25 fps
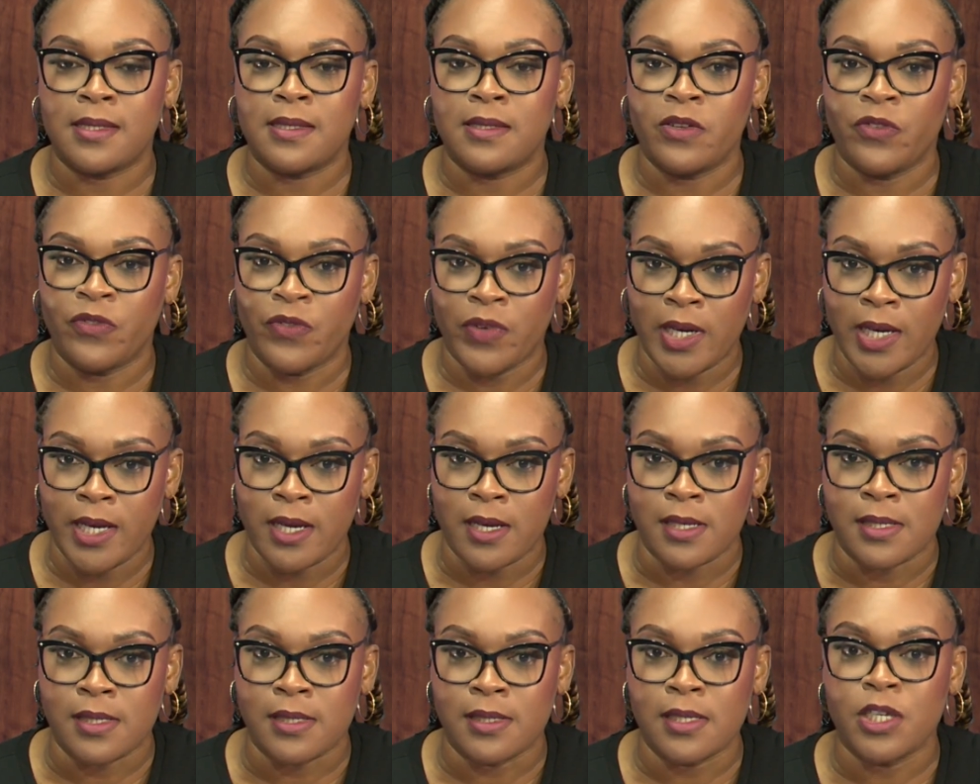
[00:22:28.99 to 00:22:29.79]

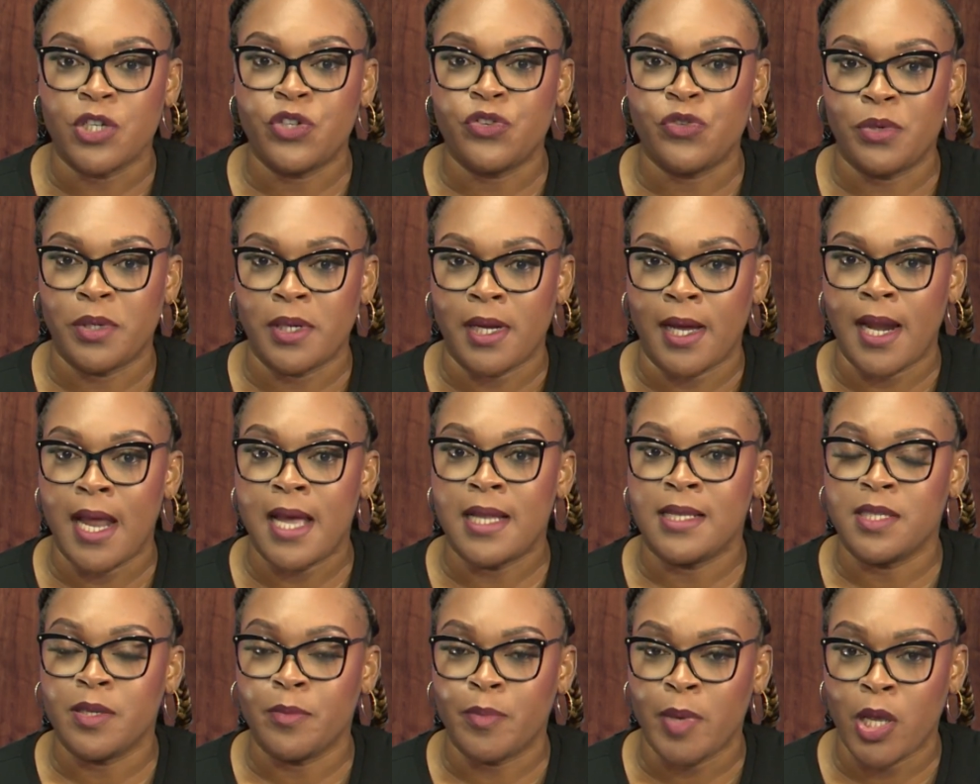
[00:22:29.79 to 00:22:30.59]
civilians in Trinidad
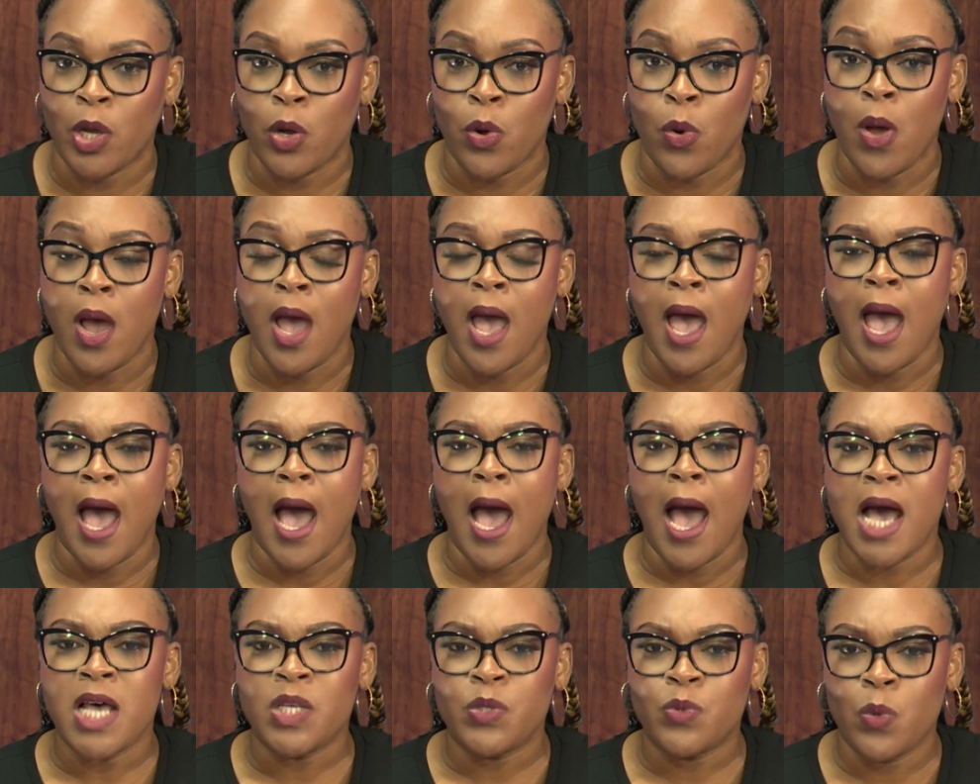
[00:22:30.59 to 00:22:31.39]
and Tobago
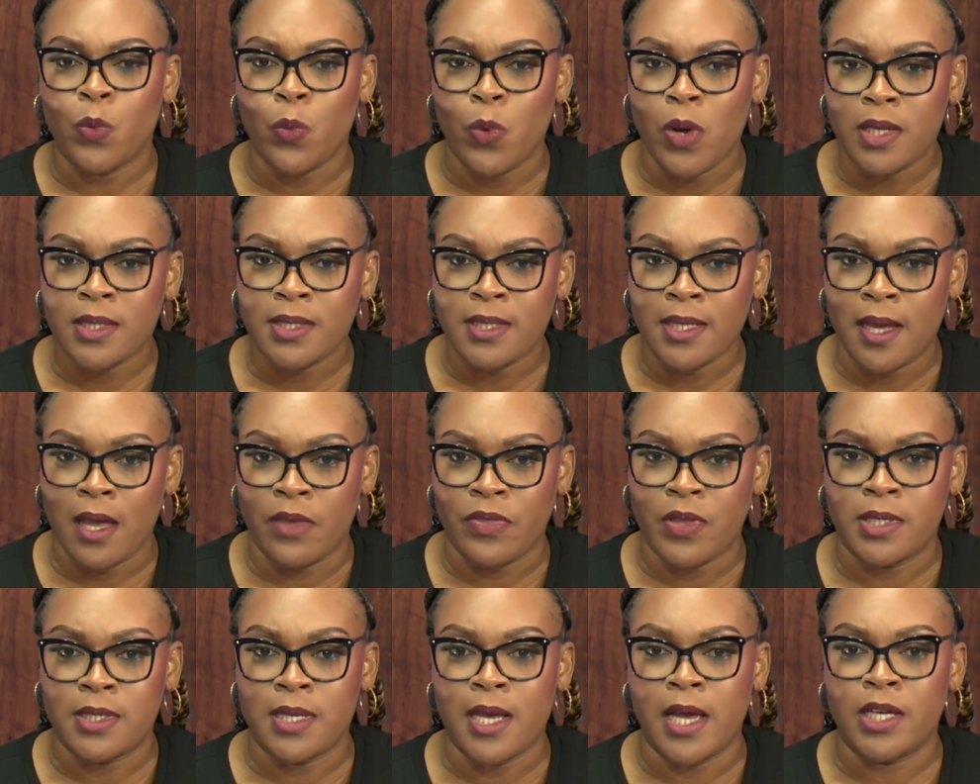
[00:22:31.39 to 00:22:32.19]
as we work
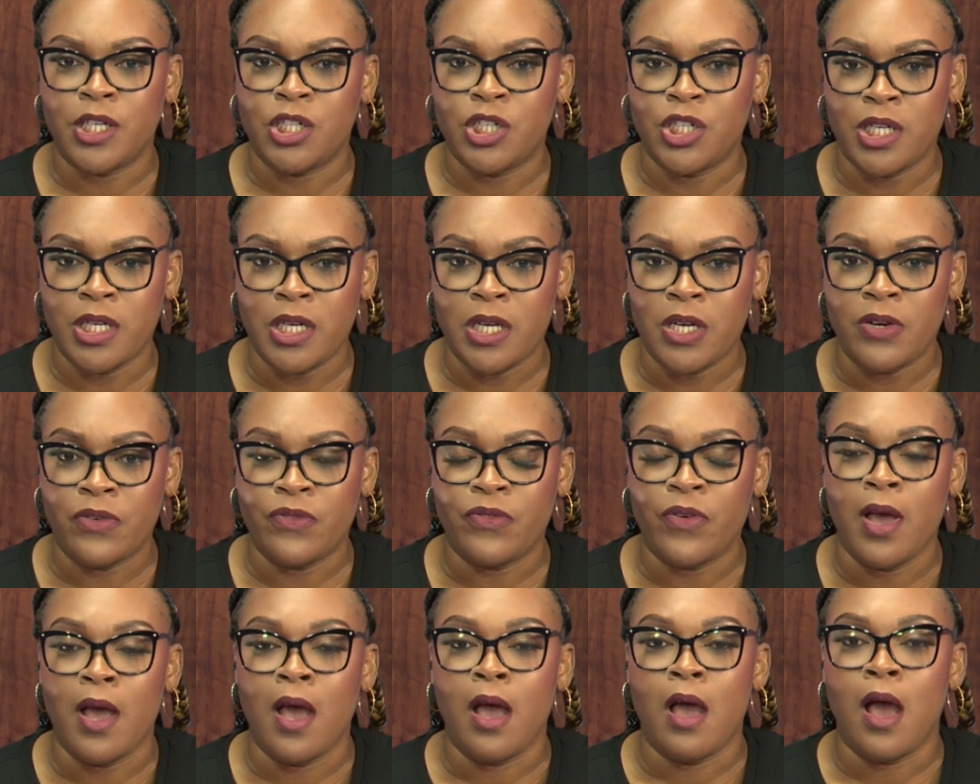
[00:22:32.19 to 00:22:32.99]
together to
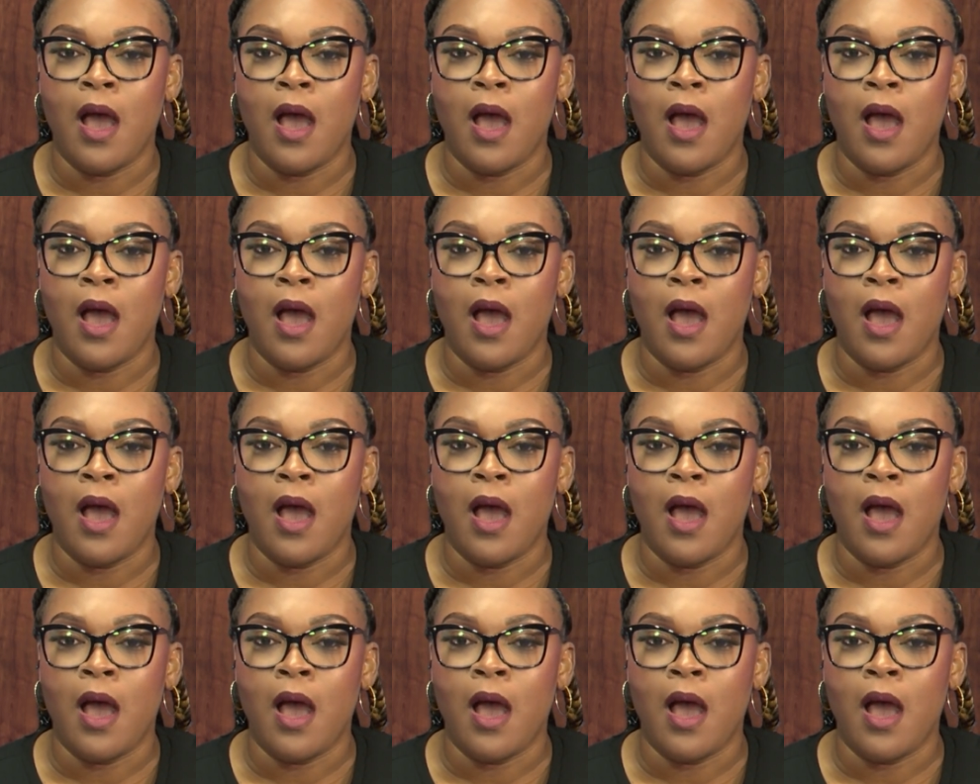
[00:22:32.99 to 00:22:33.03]
achieve